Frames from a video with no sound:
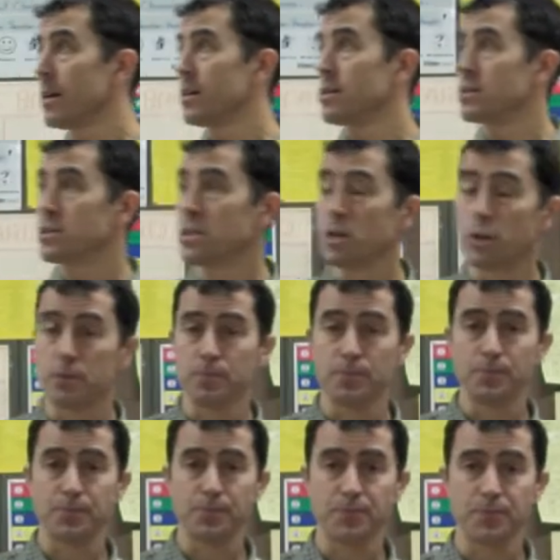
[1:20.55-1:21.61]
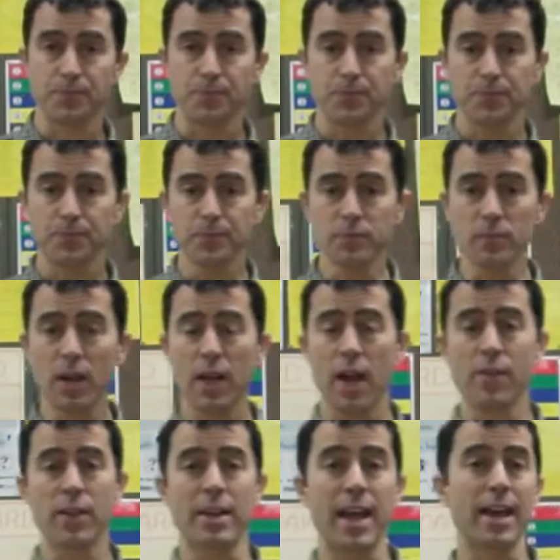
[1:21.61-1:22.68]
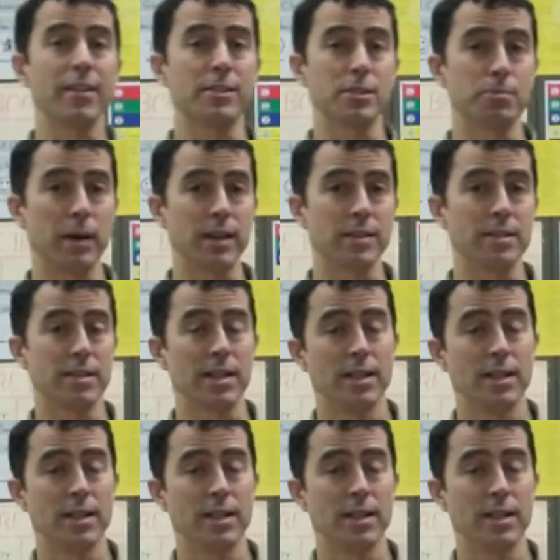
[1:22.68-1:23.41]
So, and the negative space